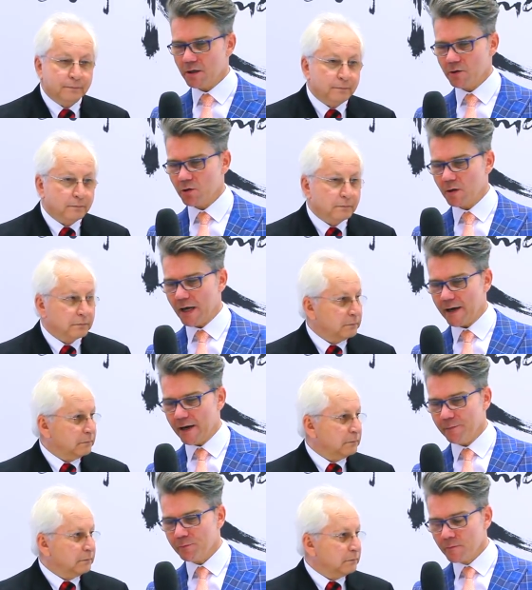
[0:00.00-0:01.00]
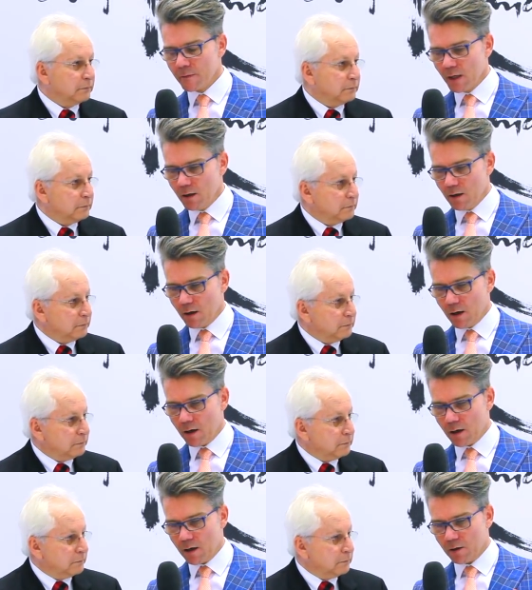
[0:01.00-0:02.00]
Speaker 1: uh, you know, like a uh,
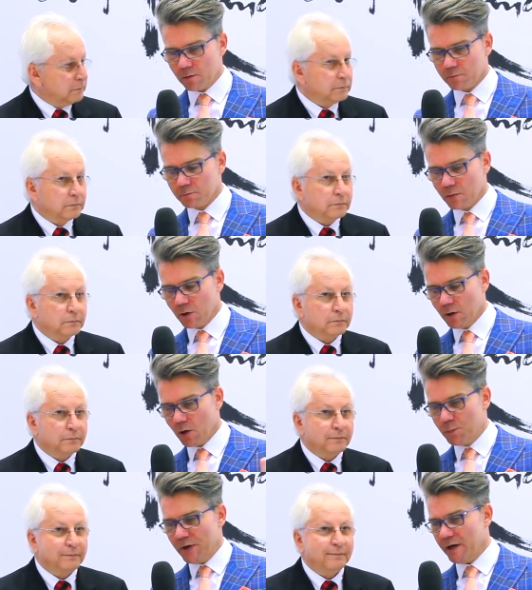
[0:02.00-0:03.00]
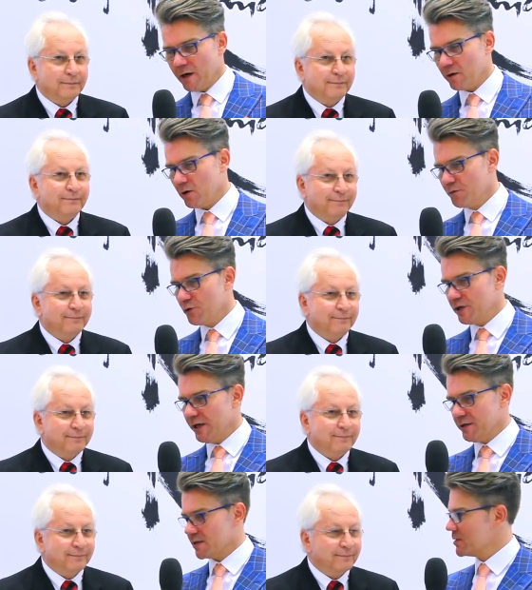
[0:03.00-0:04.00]
um, opinion of
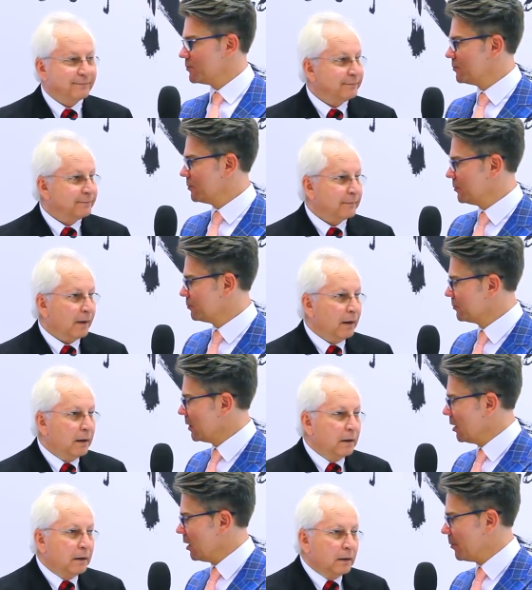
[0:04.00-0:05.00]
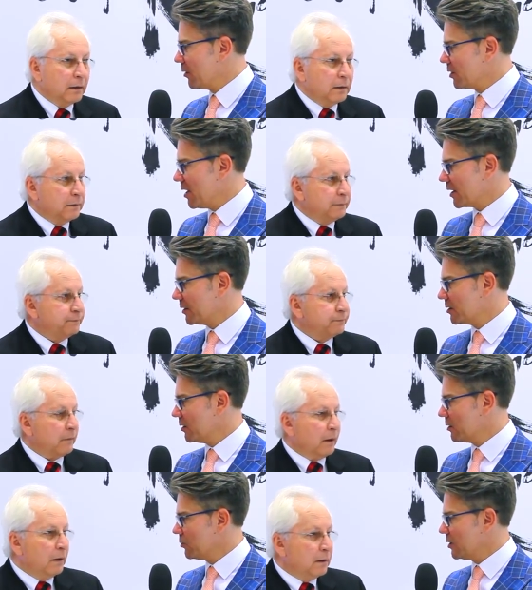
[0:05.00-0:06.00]
utilities about the market?
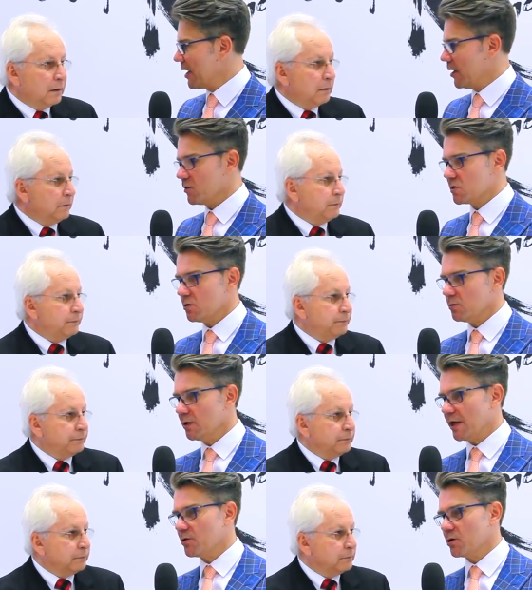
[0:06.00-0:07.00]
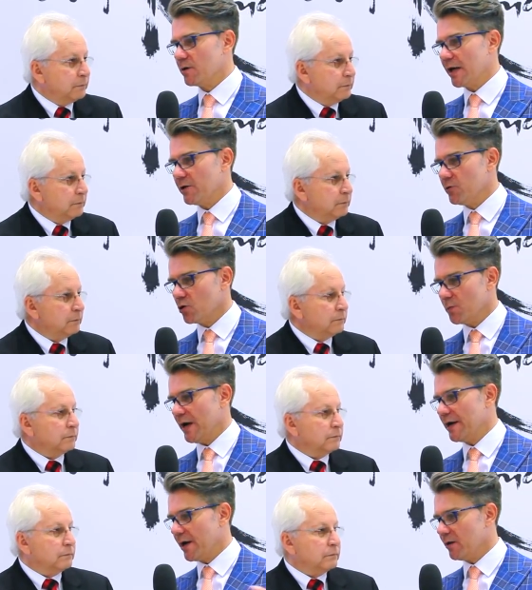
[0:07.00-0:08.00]
Do they also, like, you know, like in Europe,
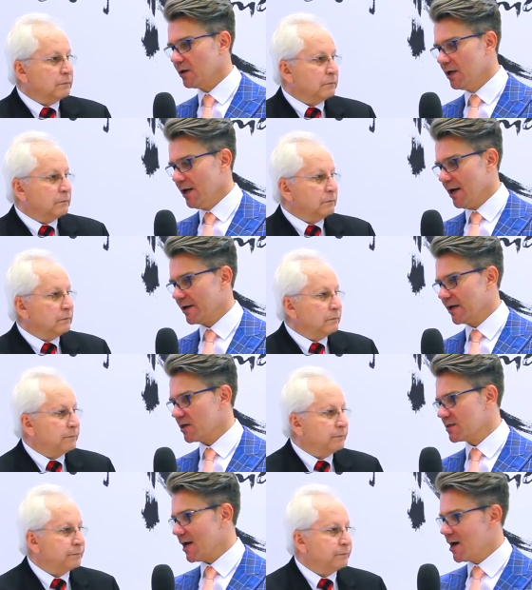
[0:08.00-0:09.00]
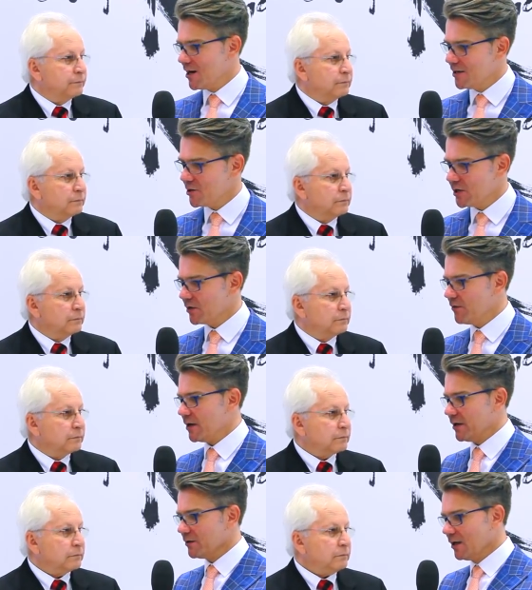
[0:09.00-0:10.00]
Enel and others, they are entering
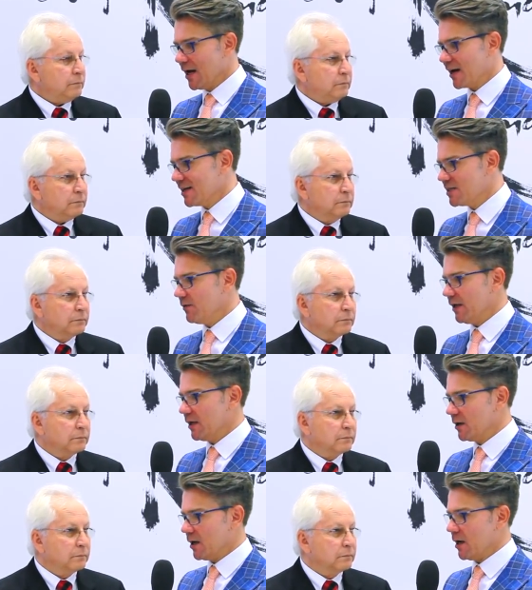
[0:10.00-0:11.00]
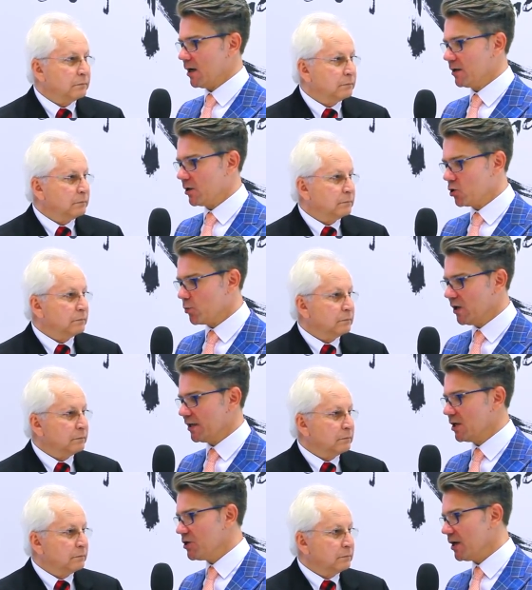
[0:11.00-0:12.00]
very aggressively in uh, the renewable
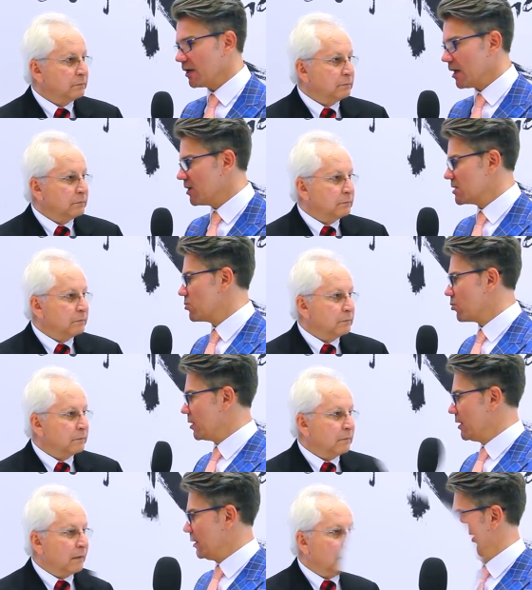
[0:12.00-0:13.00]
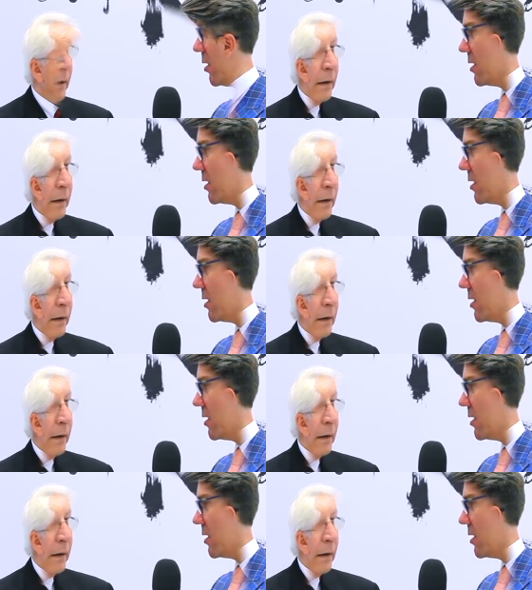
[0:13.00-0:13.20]
energy? And how does it look in the